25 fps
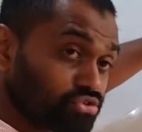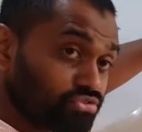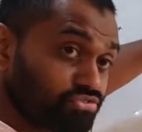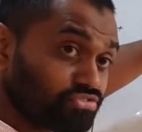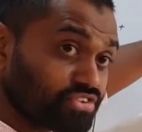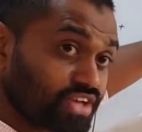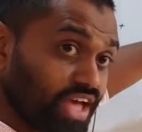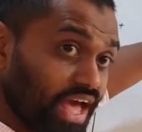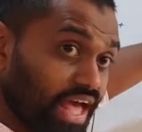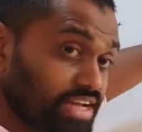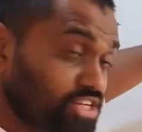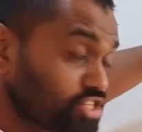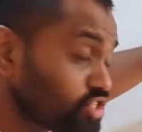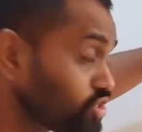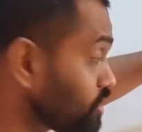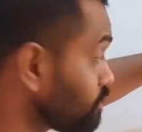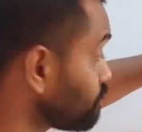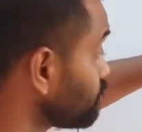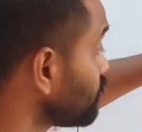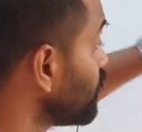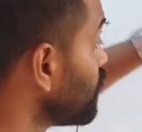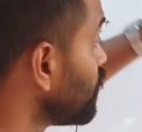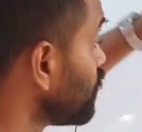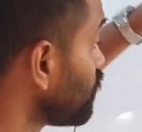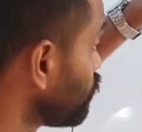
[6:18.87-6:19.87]
of
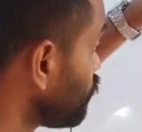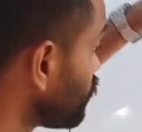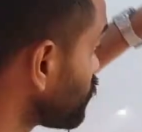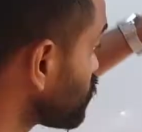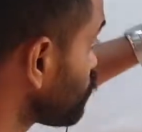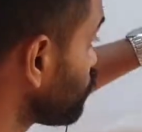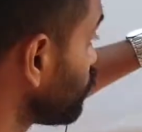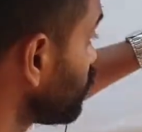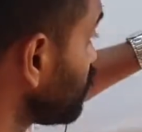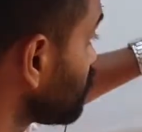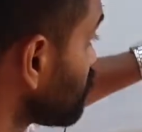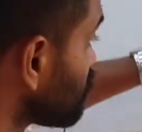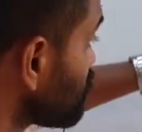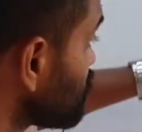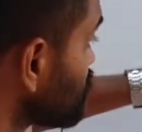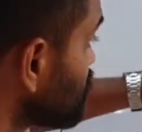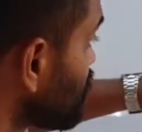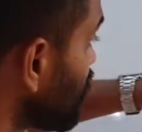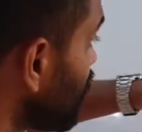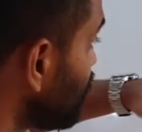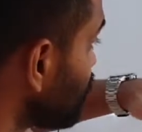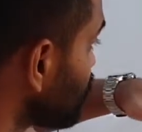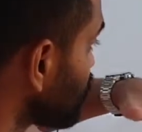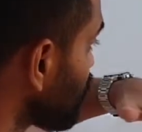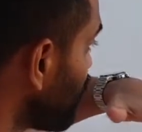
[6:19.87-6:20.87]
calcium, which will
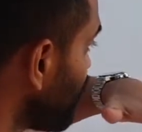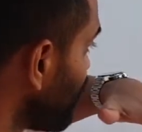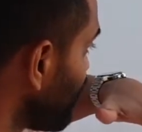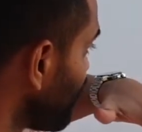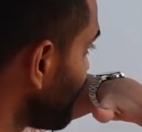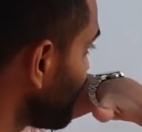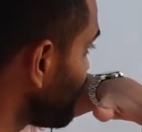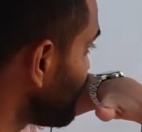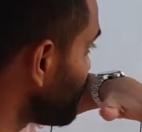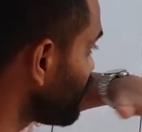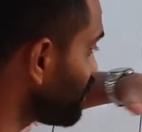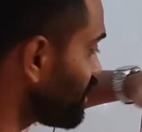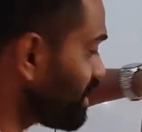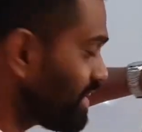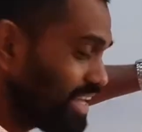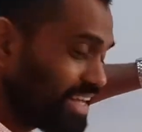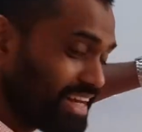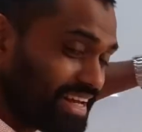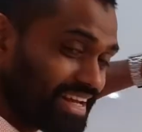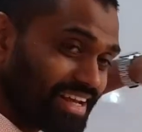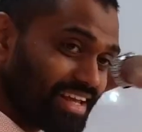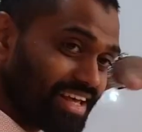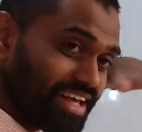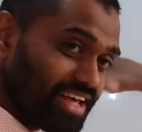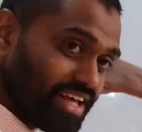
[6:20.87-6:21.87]
result
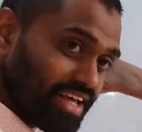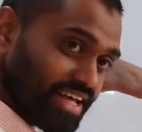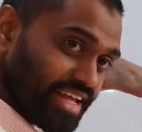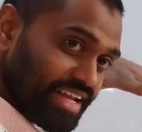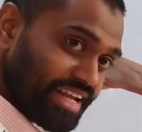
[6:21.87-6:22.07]
in